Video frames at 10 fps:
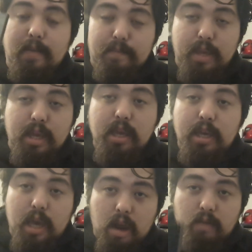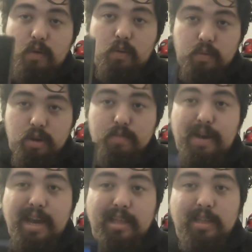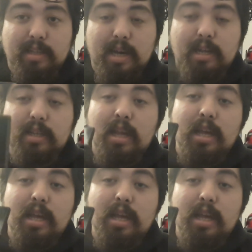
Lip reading: Be careful when you buy these guys,